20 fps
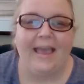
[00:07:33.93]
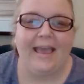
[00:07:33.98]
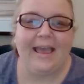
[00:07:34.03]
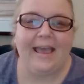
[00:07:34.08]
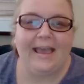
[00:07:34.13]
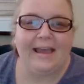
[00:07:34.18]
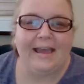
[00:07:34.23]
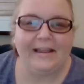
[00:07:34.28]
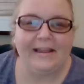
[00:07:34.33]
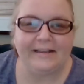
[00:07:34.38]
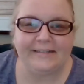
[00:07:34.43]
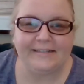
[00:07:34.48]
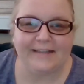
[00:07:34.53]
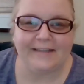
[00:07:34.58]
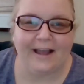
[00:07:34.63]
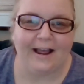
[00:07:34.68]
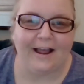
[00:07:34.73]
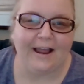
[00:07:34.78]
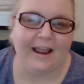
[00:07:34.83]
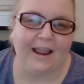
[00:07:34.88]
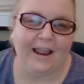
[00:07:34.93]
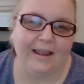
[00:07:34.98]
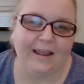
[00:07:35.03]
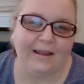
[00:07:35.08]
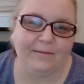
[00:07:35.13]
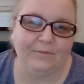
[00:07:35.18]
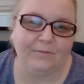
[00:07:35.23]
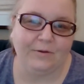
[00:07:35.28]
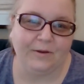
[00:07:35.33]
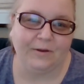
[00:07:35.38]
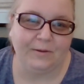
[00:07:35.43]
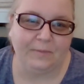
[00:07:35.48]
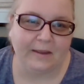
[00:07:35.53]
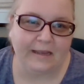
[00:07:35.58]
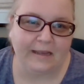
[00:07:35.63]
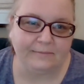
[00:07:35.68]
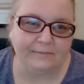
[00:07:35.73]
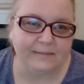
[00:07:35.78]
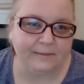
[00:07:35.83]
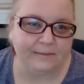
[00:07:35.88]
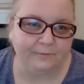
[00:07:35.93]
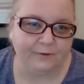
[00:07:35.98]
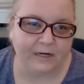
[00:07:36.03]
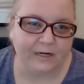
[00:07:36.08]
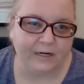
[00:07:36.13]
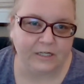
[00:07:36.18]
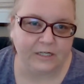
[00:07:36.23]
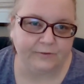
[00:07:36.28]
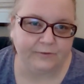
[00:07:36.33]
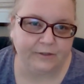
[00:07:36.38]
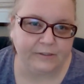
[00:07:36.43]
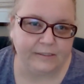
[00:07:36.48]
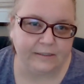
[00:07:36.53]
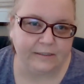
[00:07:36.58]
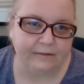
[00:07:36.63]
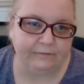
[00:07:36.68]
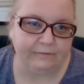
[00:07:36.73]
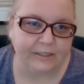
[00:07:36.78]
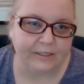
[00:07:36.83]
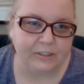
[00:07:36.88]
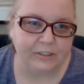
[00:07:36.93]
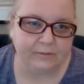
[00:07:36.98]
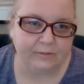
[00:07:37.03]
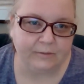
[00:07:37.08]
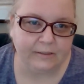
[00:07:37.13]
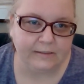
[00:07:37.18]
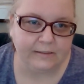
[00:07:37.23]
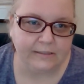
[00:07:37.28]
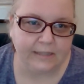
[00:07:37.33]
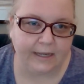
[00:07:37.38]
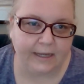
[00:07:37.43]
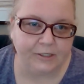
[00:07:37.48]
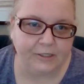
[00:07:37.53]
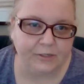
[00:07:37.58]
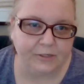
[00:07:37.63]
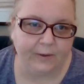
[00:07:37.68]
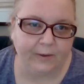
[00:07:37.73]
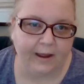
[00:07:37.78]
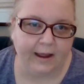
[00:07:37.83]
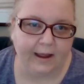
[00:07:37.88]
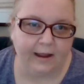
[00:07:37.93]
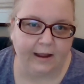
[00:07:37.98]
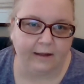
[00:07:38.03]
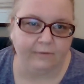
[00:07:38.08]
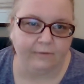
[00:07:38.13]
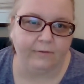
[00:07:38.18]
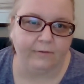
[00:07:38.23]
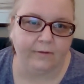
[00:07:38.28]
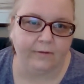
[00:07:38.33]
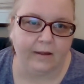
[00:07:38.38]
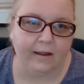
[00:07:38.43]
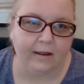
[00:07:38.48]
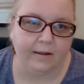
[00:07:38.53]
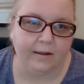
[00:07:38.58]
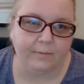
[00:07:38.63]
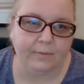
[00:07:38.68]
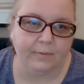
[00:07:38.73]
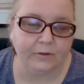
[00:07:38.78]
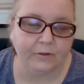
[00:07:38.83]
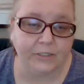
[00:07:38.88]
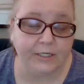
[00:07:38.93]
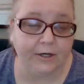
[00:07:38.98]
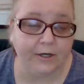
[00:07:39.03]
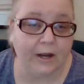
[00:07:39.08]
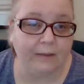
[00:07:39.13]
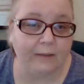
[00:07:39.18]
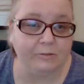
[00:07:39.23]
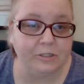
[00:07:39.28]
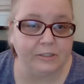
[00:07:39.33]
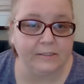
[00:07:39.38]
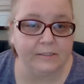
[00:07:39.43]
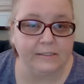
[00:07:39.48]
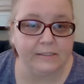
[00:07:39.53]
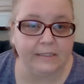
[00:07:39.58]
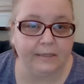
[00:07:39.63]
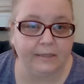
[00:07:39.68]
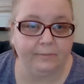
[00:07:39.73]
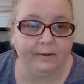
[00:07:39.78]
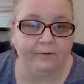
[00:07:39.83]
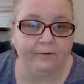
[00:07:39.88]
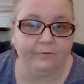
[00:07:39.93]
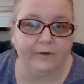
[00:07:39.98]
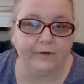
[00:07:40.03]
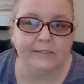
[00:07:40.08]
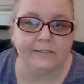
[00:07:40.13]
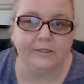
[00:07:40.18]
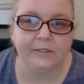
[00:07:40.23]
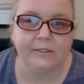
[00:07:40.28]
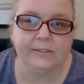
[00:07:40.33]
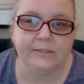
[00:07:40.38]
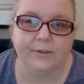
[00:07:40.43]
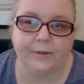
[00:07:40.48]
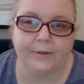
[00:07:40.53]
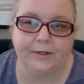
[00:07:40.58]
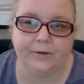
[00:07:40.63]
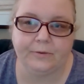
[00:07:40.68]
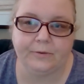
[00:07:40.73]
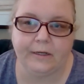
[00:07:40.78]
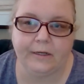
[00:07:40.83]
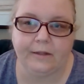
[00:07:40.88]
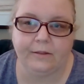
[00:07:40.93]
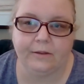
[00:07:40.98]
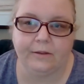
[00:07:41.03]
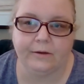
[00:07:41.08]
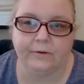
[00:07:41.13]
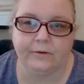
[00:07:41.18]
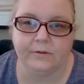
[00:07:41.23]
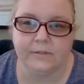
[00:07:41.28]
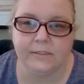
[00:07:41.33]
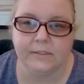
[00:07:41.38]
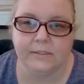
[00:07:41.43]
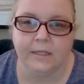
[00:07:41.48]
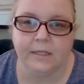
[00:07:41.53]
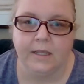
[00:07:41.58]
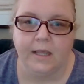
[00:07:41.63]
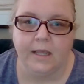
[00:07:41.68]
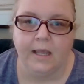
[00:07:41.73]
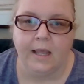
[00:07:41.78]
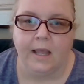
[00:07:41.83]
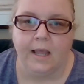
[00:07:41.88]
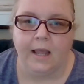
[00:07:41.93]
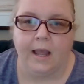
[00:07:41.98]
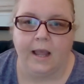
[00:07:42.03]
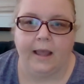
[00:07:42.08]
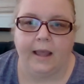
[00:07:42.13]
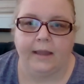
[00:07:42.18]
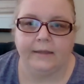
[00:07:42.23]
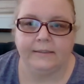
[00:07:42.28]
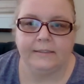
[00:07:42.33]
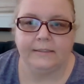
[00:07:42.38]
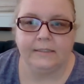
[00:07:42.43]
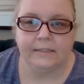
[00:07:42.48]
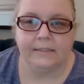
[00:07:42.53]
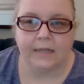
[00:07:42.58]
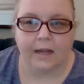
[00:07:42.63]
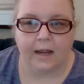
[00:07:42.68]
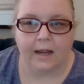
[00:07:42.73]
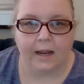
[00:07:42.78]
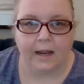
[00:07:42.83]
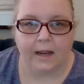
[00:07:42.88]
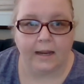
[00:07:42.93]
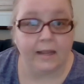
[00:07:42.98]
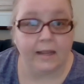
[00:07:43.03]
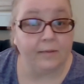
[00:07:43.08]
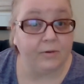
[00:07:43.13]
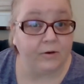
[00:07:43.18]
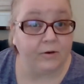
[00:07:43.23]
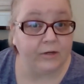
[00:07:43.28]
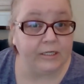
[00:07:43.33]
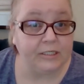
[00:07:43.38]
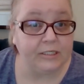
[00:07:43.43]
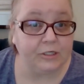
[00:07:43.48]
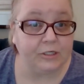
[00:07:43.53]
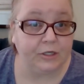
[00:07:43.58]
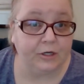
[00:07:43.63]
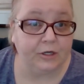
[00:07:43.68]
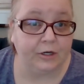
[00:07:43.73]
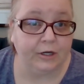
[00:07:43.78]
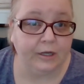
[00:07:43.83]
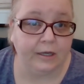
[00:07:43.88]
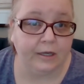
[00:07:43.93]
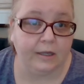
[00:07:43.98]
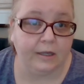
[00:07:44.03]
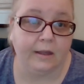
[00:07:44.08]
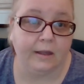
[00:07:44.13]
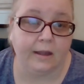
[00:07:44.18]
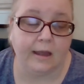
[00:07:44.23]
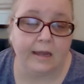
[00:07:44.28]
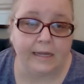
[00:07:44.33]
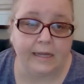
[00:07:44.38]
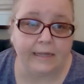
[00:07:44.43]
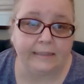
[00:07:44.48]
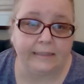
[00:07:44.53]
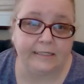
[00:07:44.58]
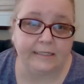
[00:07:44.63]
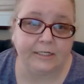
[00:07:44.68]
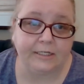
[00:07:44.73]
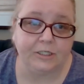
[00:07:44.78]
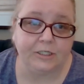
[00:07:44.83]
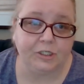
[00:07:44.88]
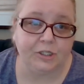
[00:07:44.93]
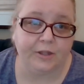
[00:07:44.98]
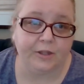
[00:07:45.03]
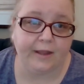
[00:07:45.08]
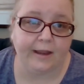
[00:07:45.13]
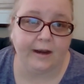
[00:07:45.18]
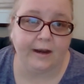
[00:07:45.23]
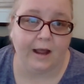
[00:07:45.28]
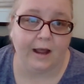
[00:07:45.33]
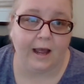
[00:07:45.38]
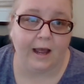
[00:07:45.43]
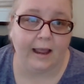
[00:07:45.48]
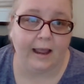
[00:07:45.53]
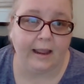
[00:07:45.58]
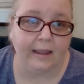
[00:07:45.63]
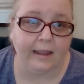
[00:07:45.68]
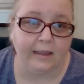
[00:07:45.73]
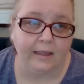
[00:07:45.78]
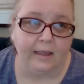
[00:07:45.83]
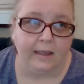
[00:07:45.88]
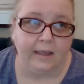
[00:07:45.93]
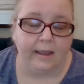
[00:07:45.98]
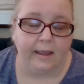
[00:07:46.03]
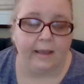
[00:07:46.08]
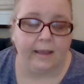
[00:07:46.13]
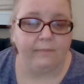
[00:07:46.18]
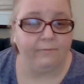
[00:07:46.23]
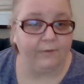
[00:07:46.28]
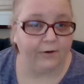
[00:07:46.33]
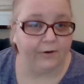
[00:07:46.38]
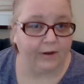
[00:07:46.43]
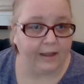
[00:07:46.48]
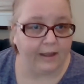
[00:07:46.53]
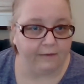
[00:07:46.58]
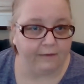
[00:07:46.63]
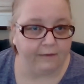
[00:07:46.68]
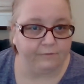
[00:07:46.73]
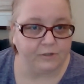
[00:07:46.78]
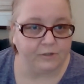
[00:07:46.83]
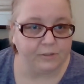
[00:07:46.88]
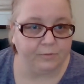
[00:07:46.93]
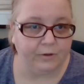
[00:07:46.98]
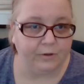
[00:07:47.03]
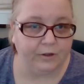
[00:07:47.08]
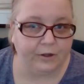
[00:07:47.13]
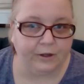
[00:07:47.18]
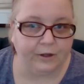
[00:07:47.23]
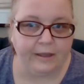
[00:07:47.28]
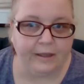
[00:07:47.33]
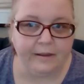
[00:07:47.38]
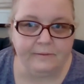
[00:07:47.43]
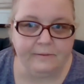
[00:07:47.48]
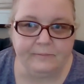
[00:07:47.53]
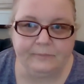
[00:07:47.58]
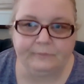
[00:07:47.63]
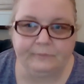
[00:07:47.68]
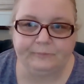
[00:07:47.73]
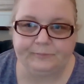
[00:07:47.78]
and I am going to pick up some fresh fruits and vegetables. I do have uh, protein options in my freezer, so I don't need those. And I am going to cook a dish that I am very comfortable cooking,